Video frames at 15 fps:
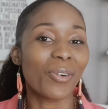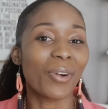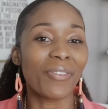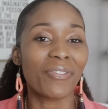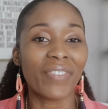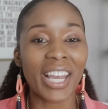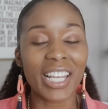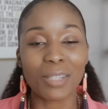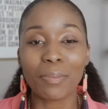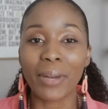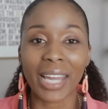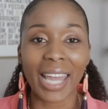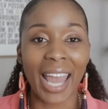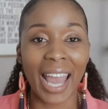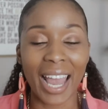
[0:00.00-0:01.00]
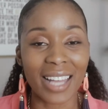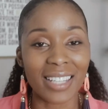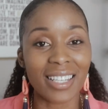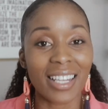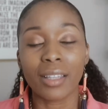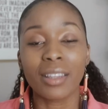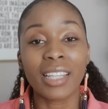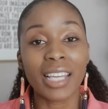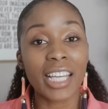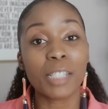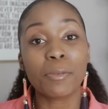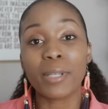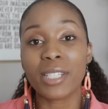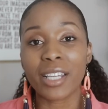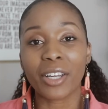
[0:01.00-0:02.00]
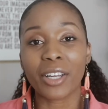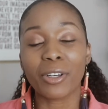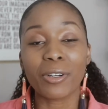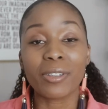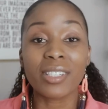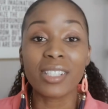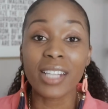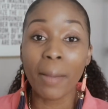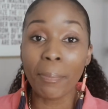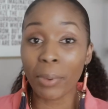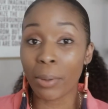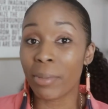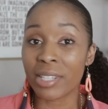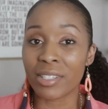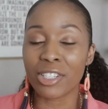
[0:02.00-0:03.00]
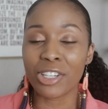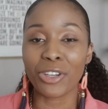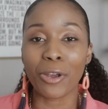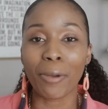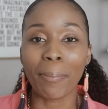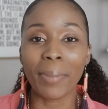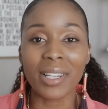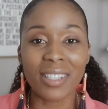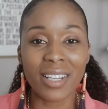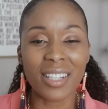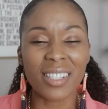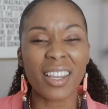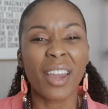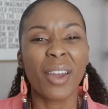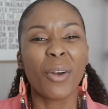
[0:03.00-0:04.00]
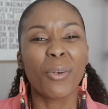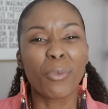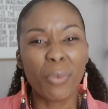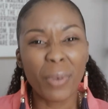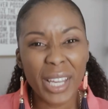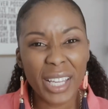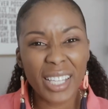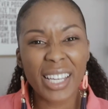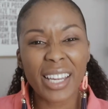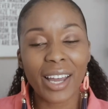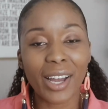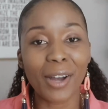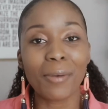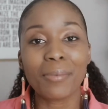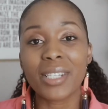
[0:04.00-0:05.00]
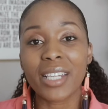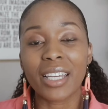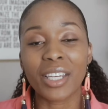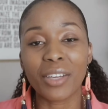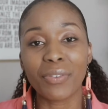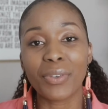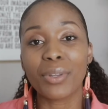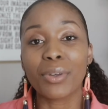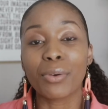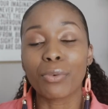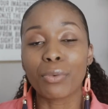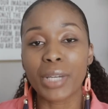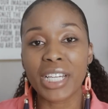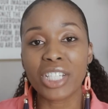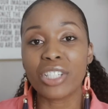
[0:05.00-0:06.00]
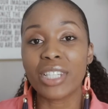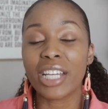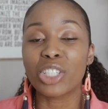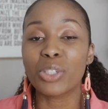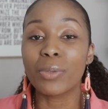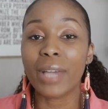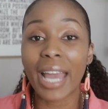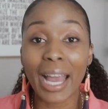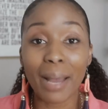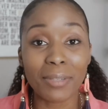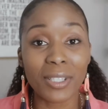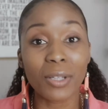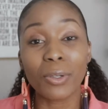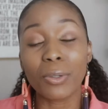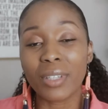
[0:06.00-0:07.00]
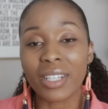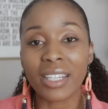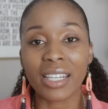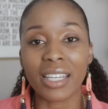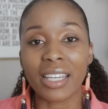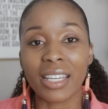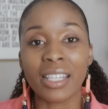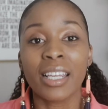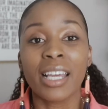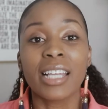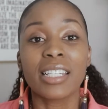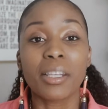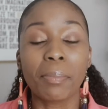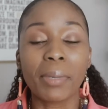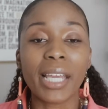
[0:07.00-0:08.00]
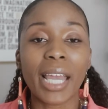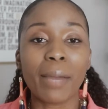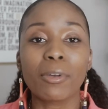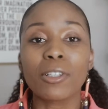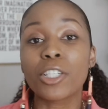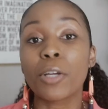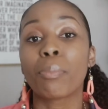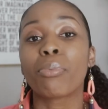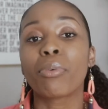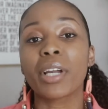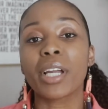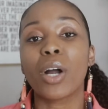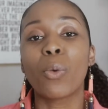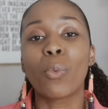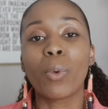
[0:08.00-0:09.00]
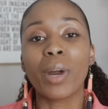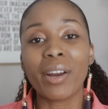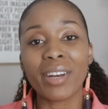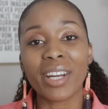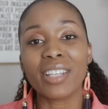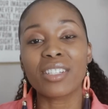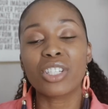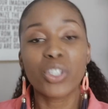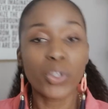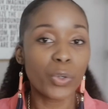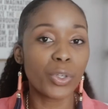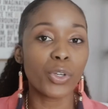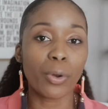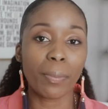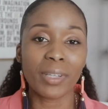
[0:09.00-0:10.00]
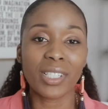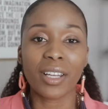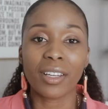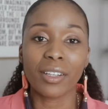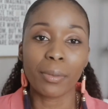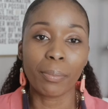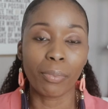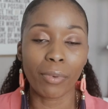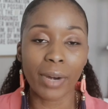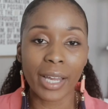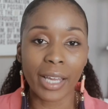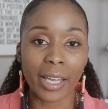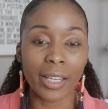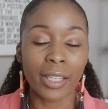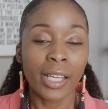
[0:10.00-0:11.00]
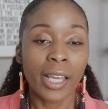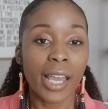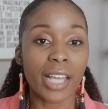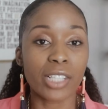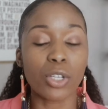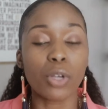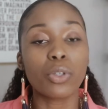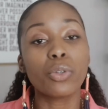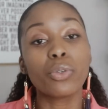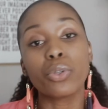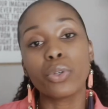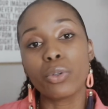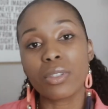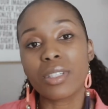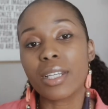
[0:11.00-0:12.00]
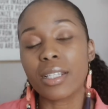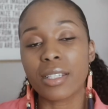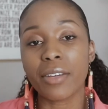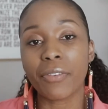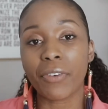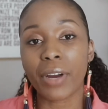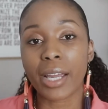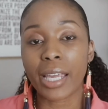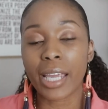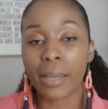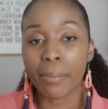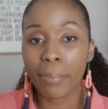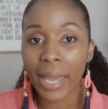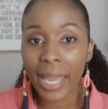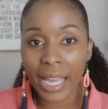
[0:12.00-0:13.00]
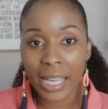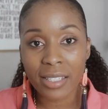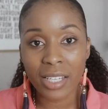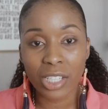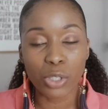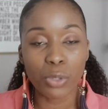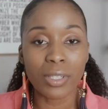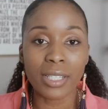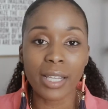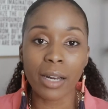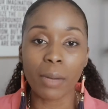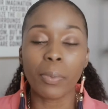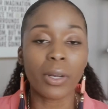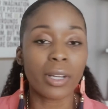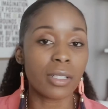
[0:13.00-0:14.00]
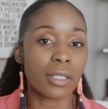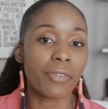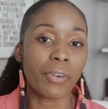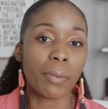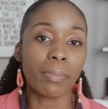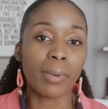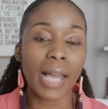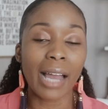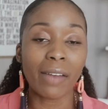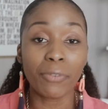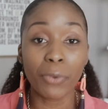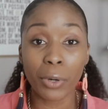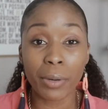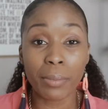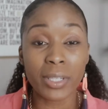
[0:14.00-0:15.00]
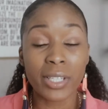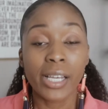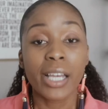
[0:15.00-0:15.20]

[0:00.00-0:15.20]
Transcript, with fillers: or Facebook ads. These particular supplements to your business really help to give you the reach that you absolutely need to be able to bring awareness awareness to your particular brand. And so you use these different campaigns that you set up on these different platforms